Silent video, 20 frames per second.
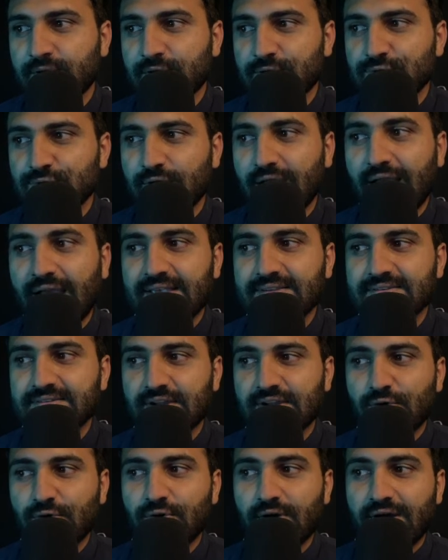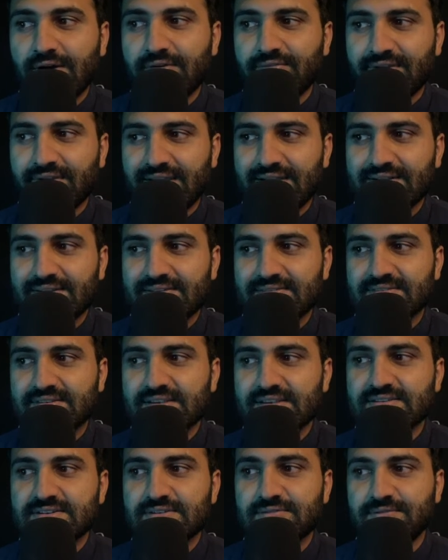So as now await is
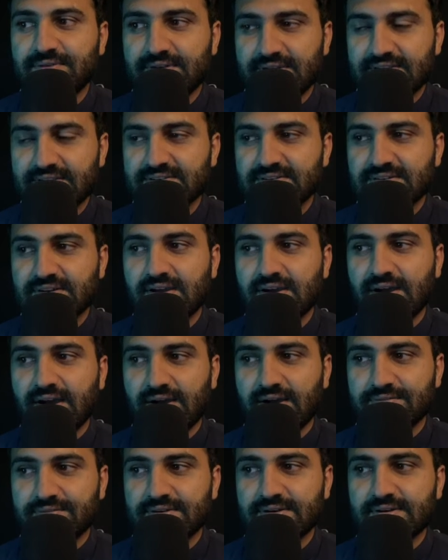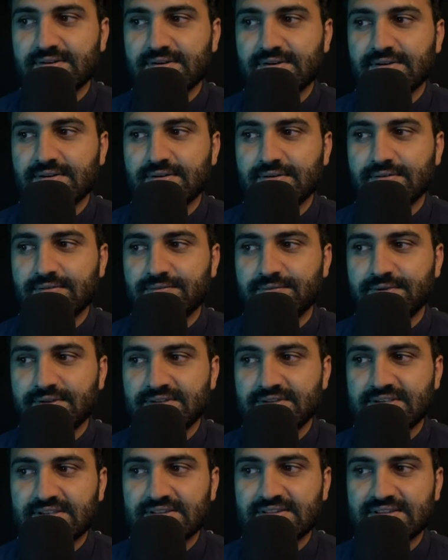just finished after
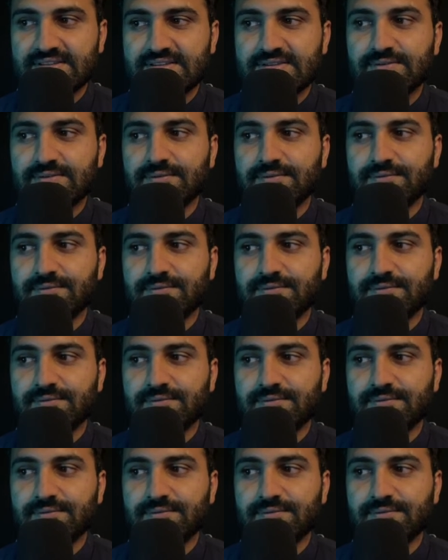finishing this